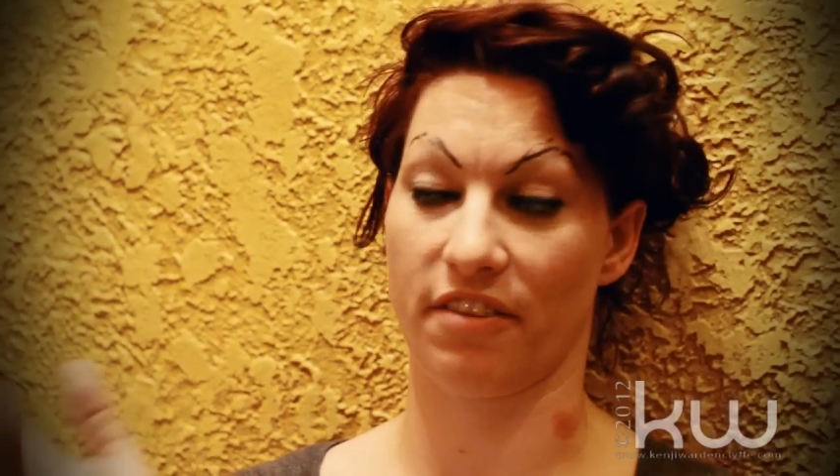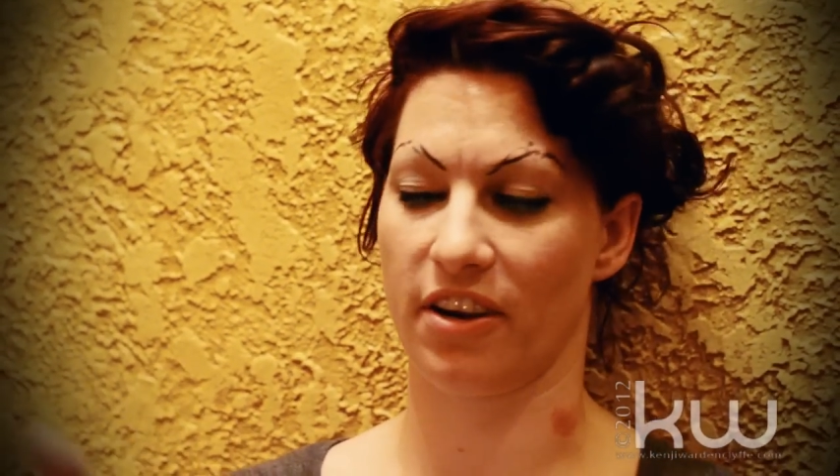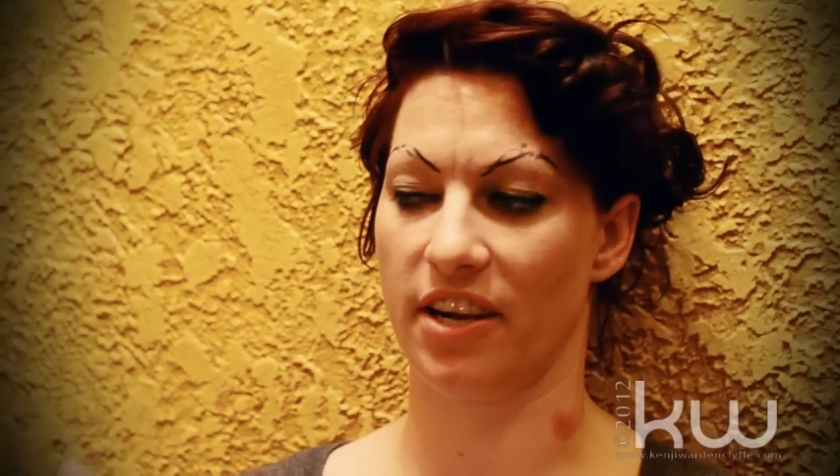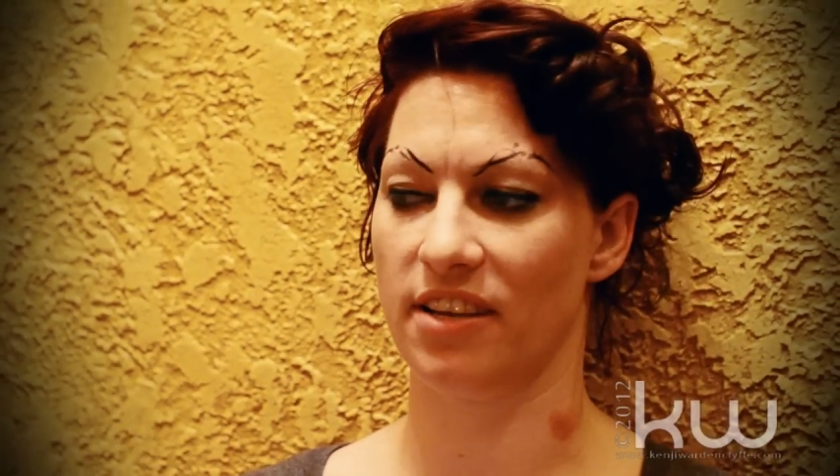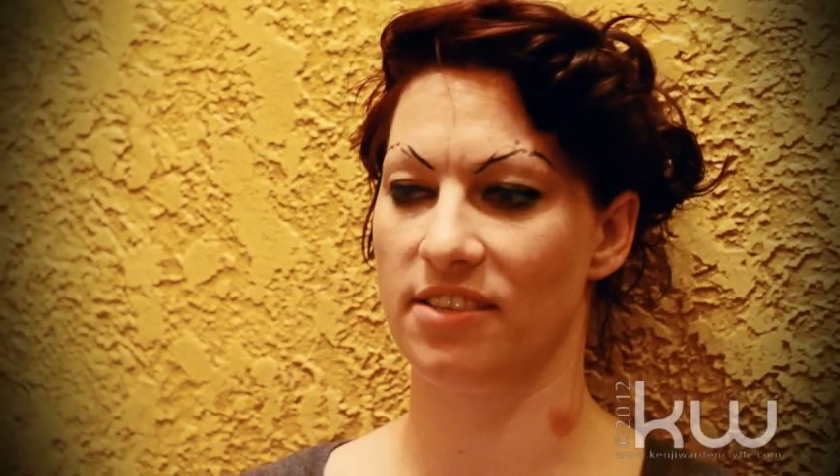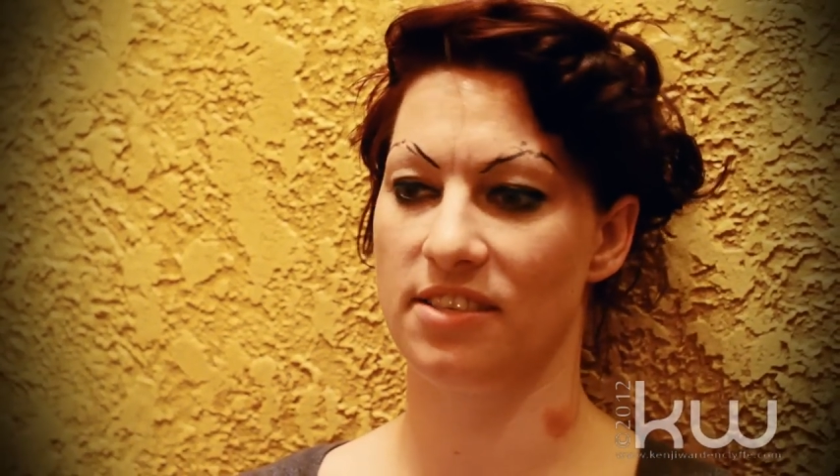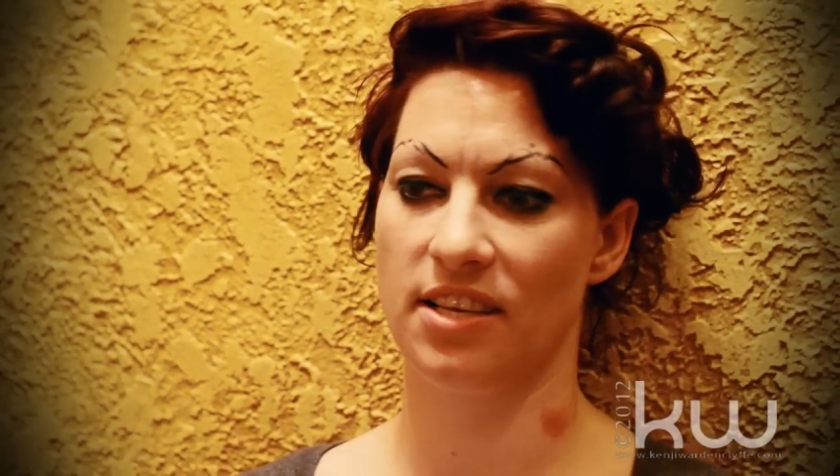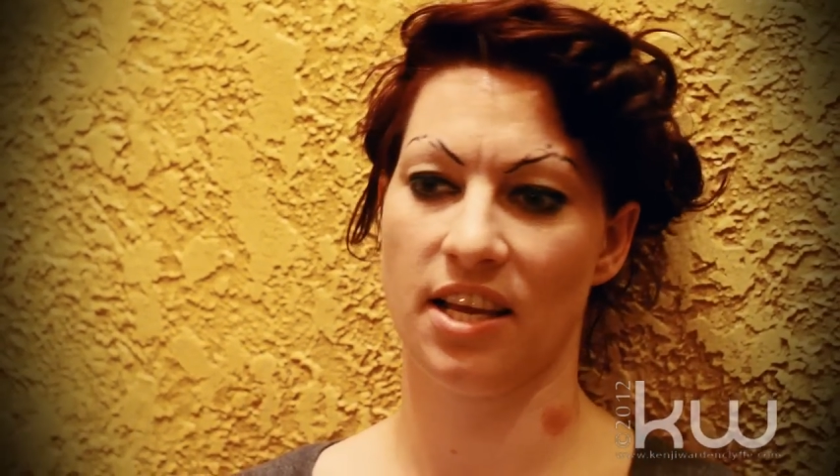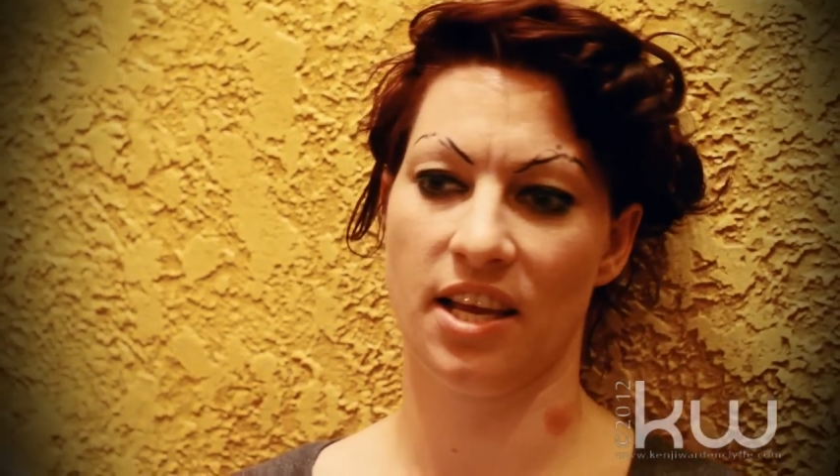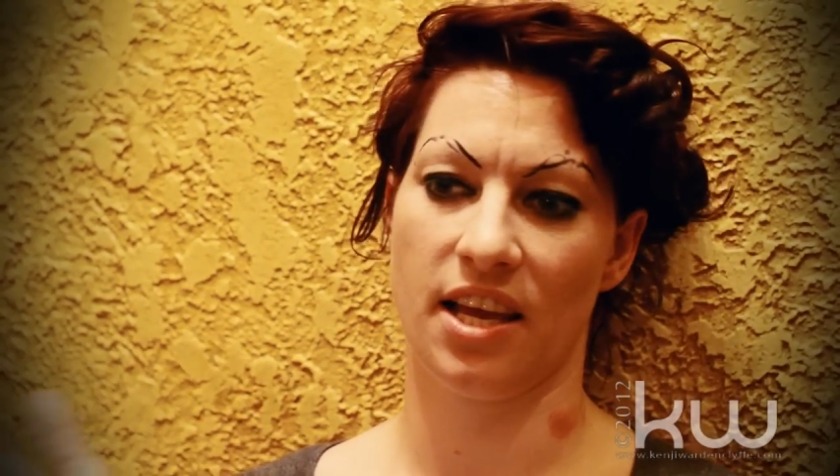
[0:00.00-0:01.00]
areas,
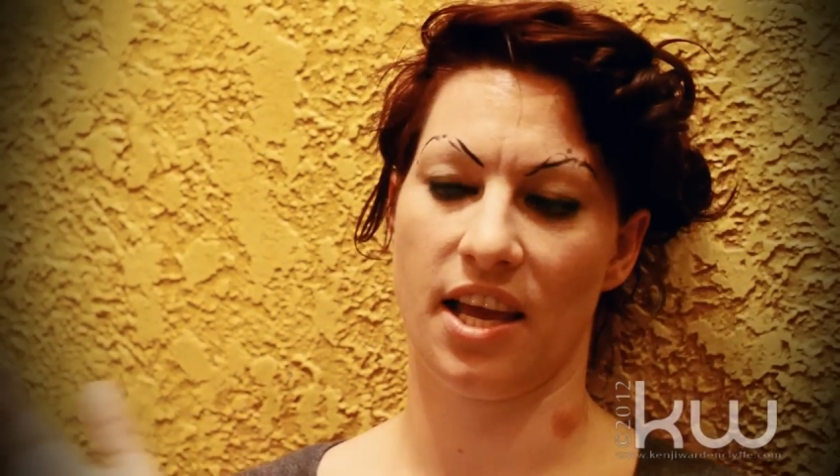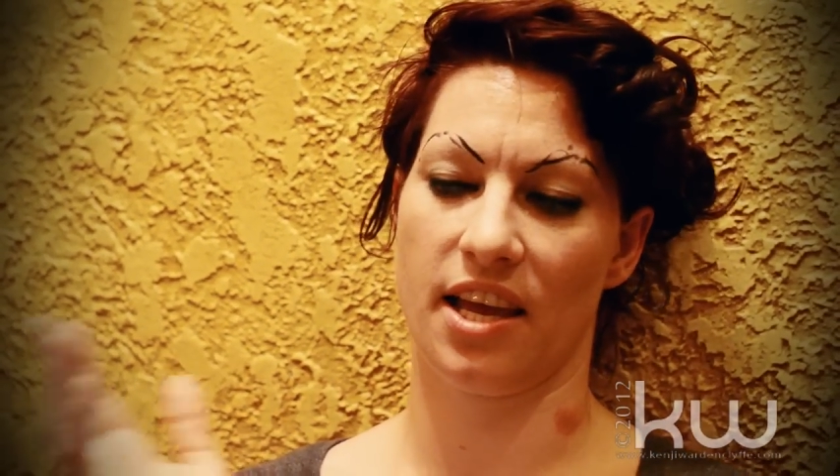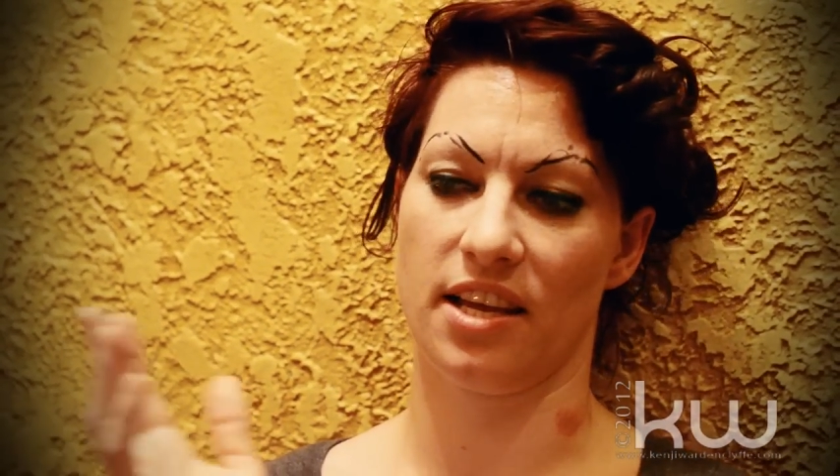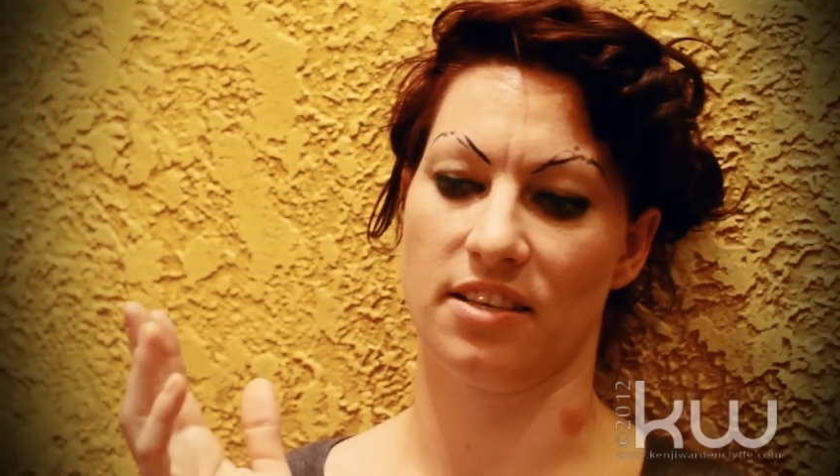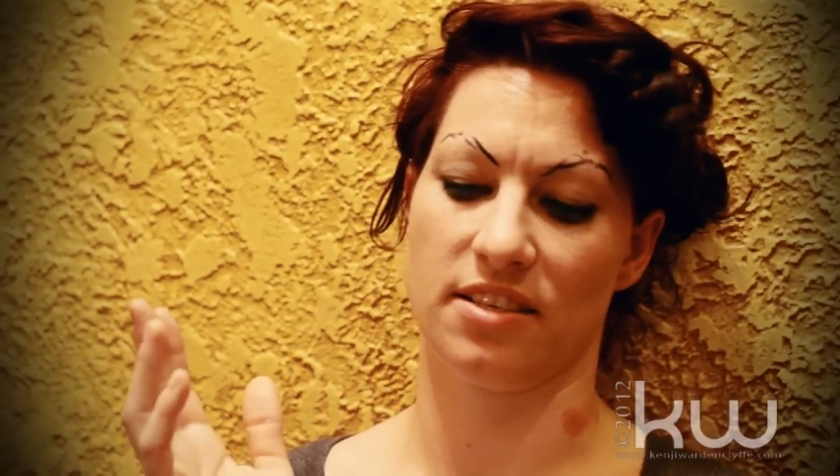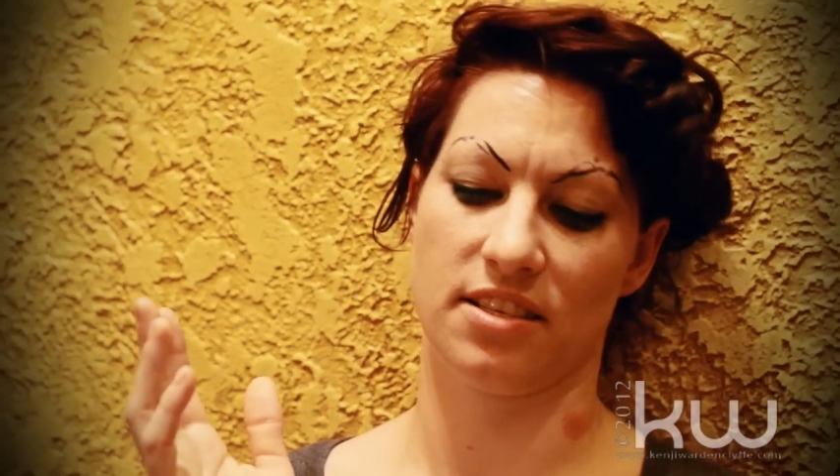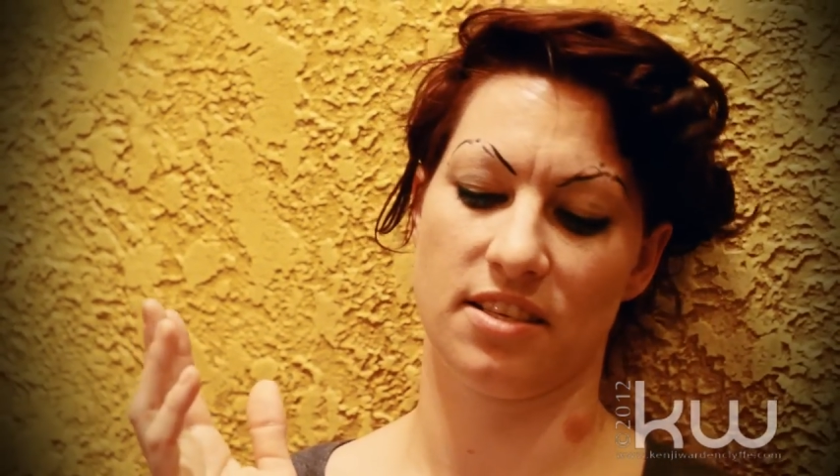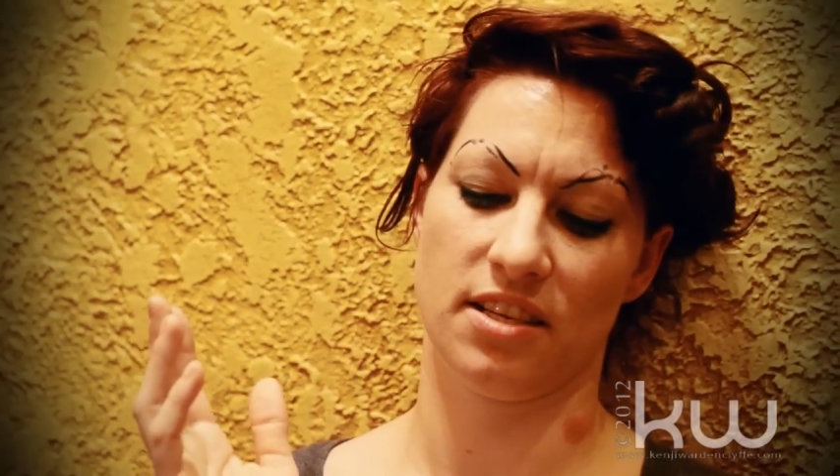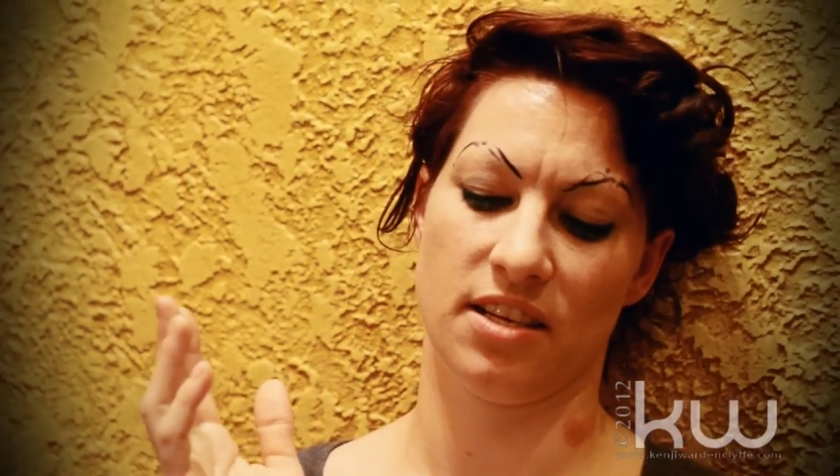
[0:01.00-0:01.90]
and